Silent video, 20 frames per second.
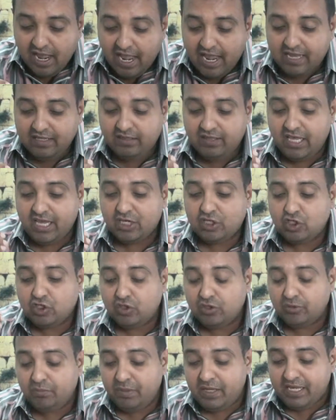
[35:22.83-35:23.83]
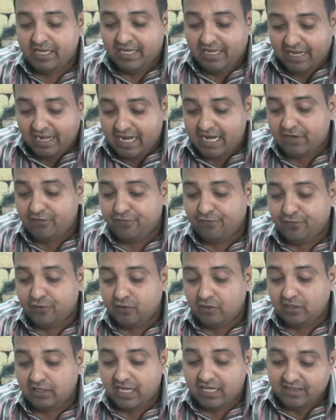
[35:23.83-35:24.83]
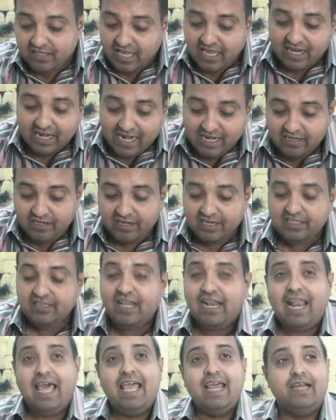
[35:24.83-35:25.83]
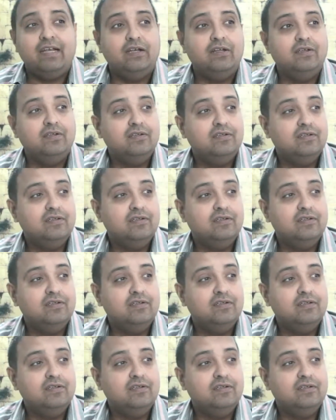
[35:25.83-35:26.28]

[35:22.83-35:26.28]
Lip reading: and they should be grateful that they are entering the land.